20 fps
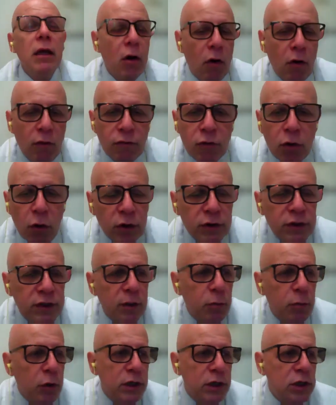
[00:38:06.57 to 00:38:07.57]
Of course, the
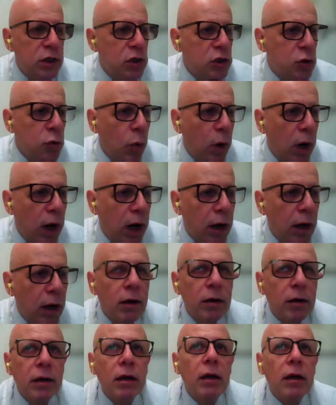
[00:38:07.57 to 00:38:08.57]
British
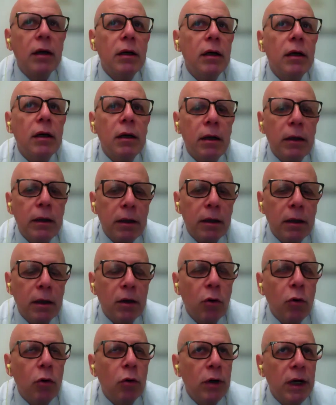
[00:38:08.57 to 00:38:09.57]
were
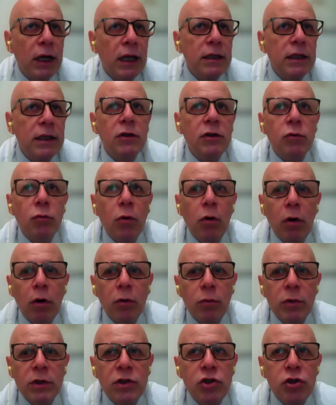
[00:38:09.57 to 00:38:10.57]
already at war
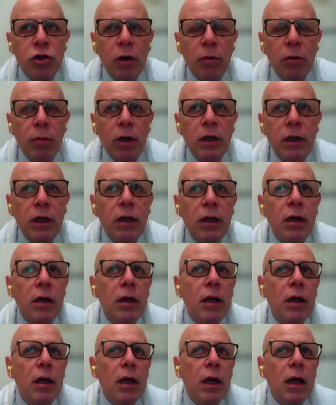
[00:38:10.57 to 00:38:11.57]
with Germany,
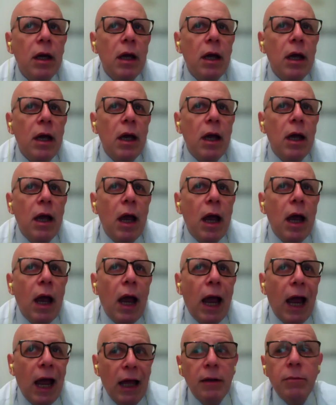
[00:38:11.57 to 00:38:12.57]

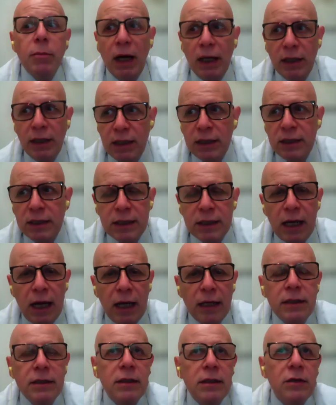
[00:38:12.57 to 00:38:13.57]
but they
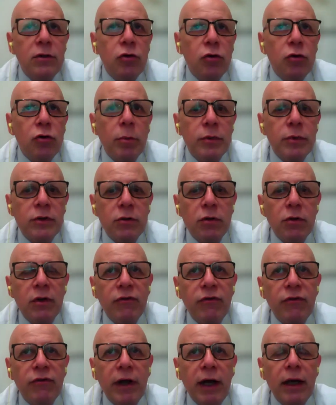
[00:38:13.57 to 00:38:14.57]
sent troops to
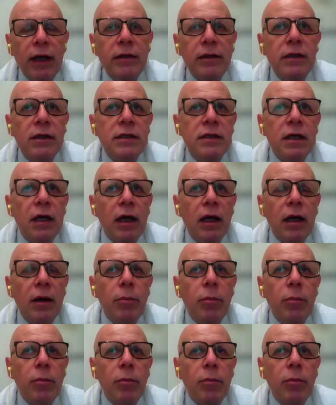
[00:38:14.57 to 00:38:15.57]
defend the
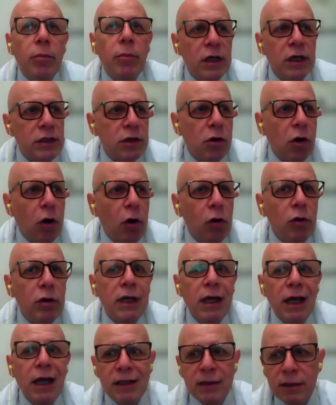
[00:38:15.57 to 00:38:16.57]
Portuguese
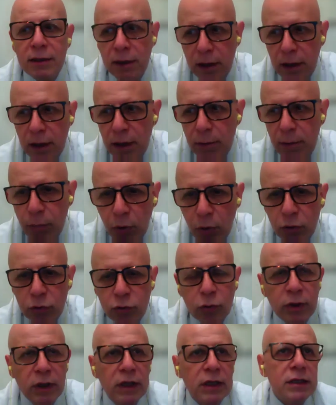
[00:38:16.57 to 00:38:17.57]
colony, and the
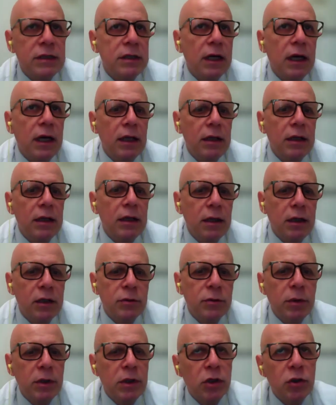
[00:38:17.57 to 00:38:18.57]
Portuguese sent
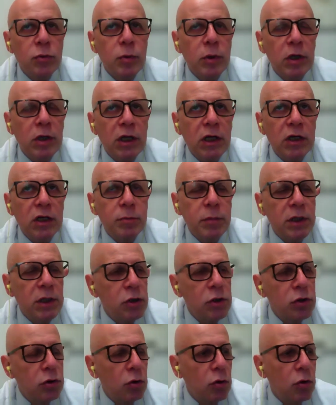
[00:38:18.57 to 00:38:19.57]

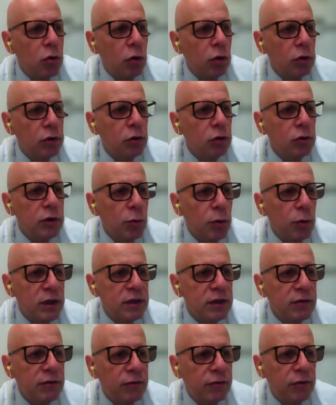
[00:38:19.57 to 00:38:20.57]
expedition court on the
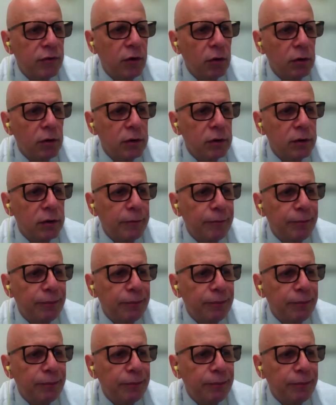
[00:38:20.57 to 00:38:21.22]
Western Front.